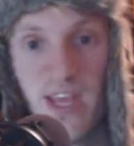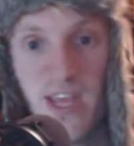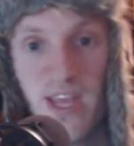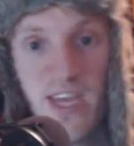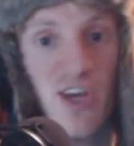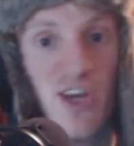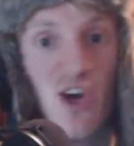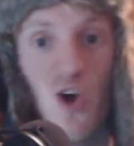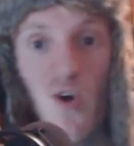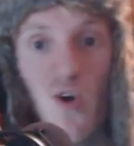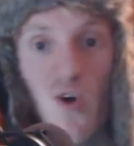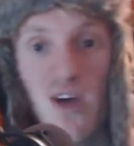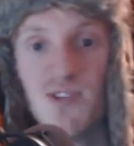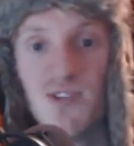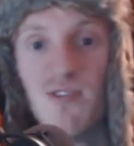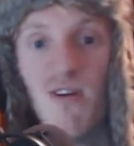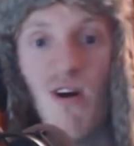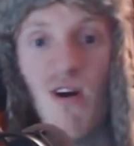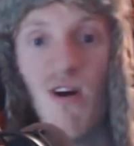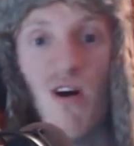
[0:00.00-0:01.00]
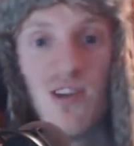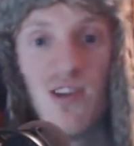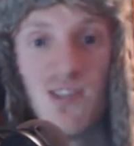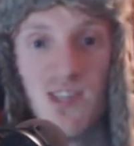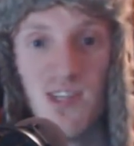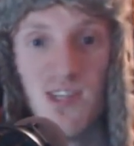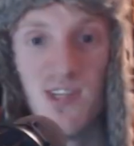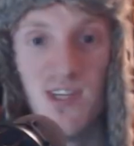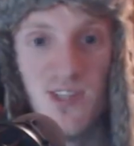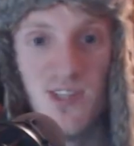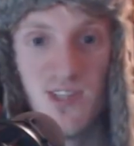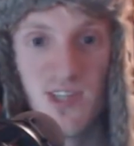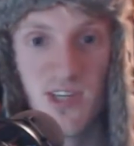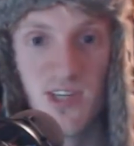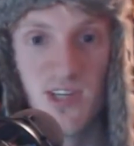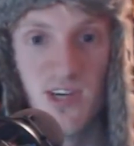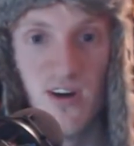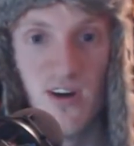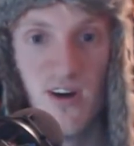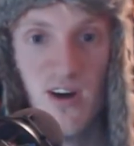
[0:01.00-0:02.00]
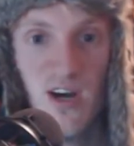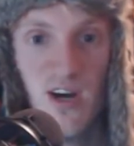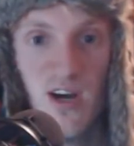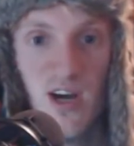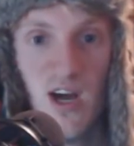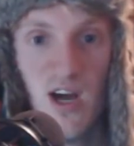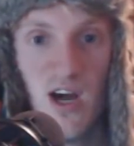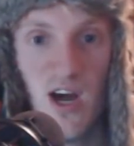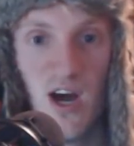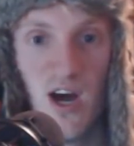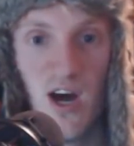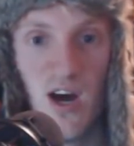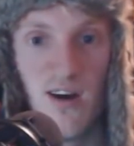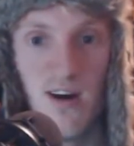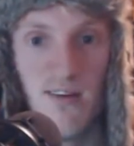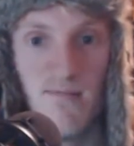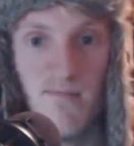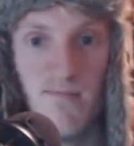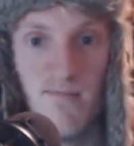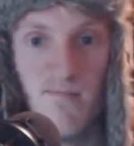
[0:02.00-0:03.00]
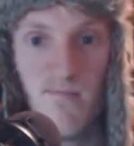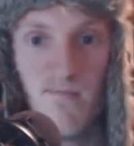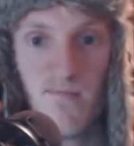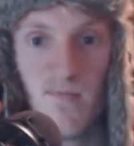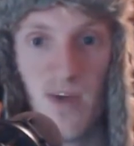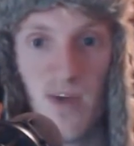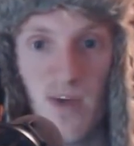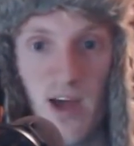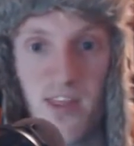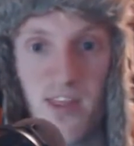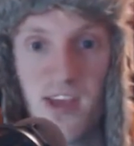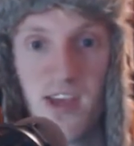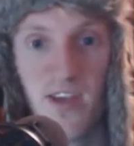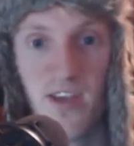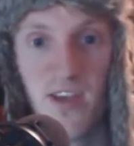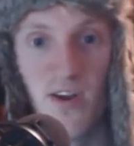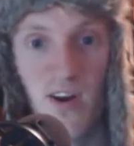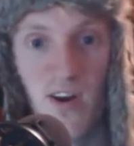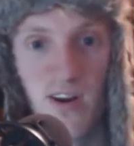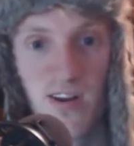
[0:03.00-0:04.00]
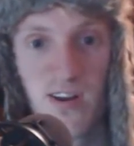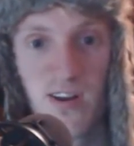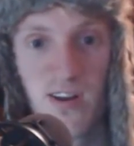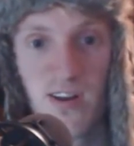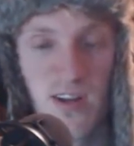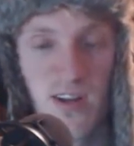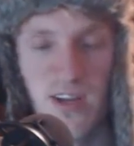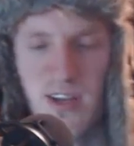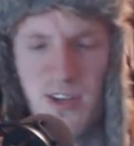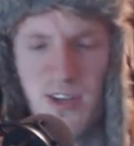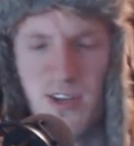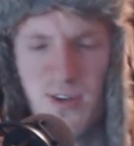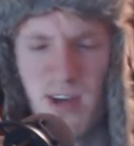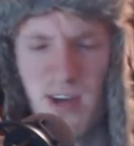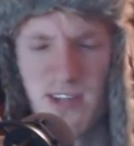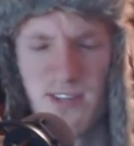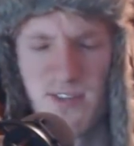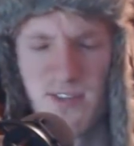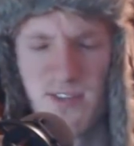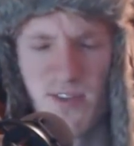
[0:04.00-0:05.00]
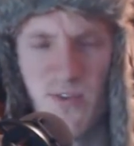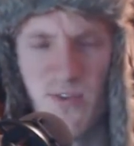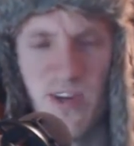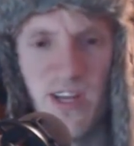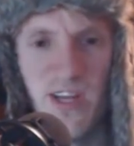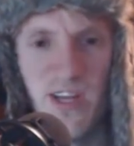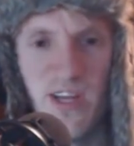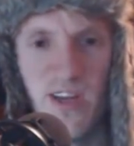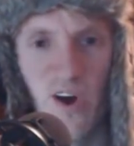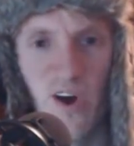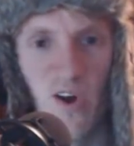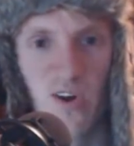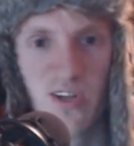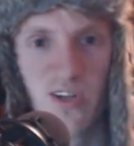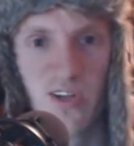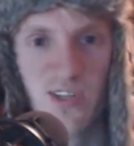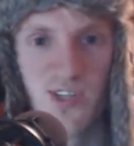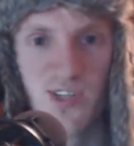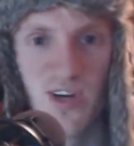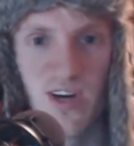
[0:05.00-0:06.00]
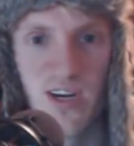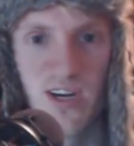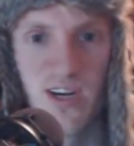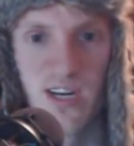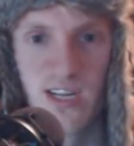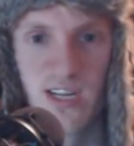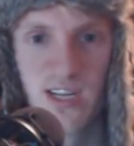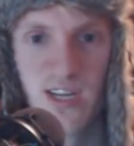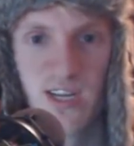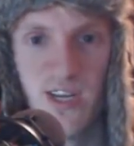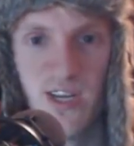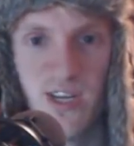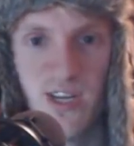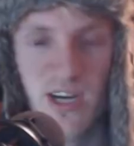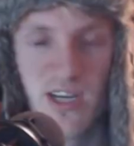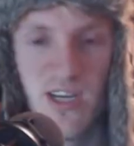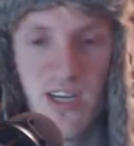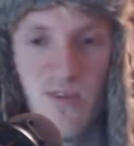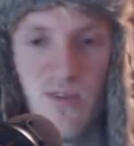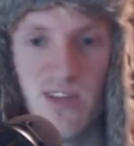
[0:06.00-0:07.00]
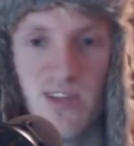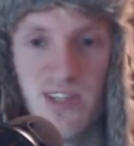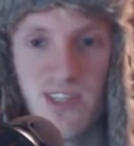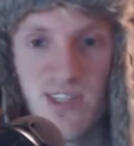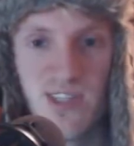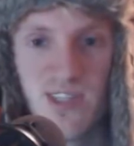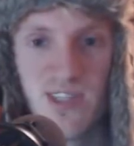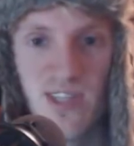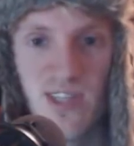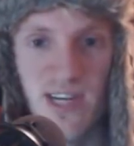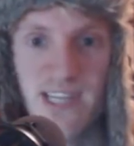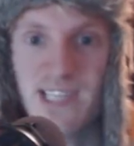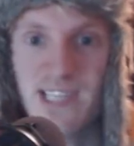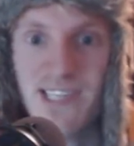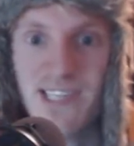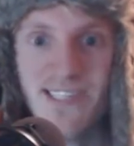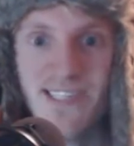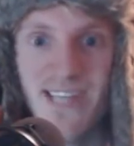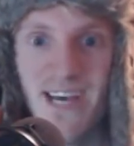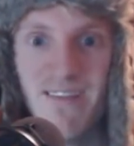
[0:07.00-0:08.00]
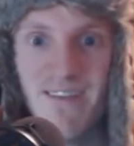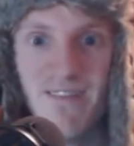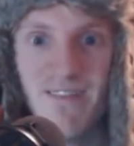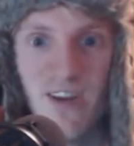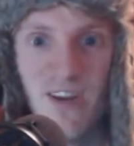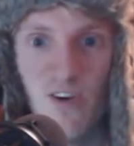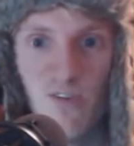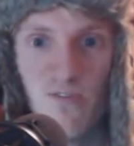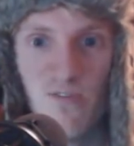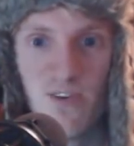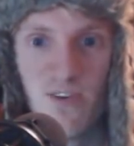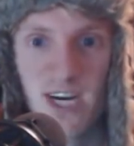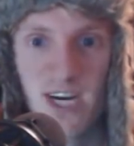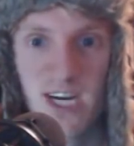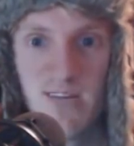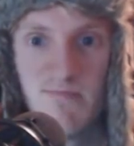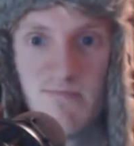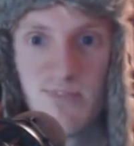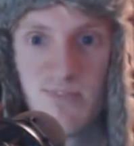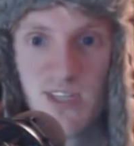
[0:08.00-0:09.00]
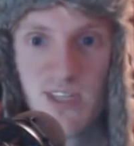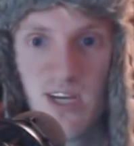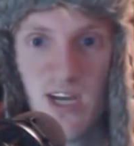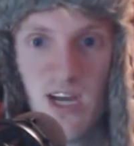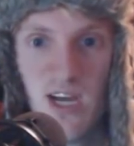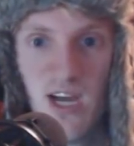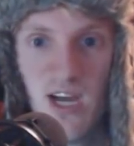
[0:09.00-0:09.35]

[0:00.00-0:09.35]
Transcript: They can go as long as it needs to go. I think in 2003, Arkansas and Kentucky went like 7 overtimes.